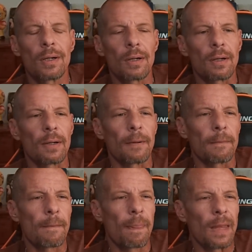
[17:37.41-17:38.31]

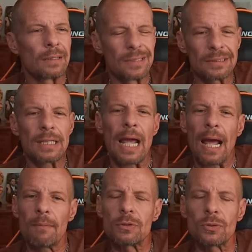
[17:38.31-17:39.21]
Does it
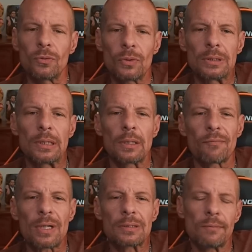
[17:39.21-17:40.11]
absolutely
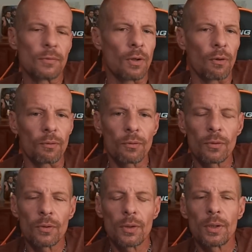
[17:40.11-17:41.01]
signify something? No.
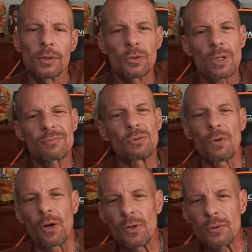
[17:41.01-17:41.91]
Did you have to
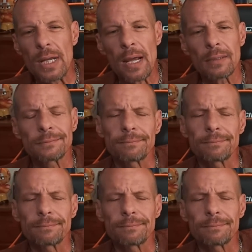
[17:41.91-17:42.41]
earn that?